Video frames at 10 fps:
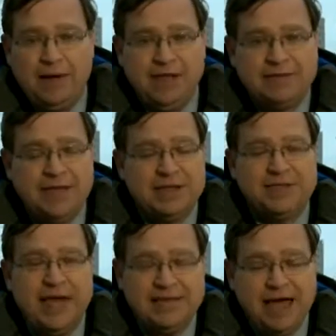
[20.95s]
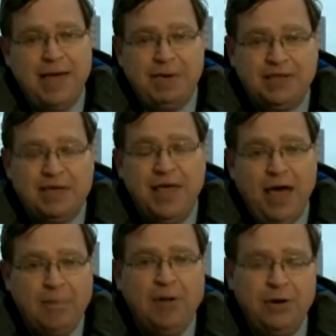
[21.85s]
and he says that time has
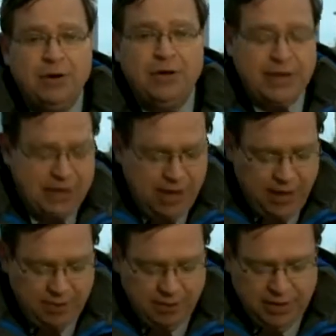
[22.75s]
apparently come.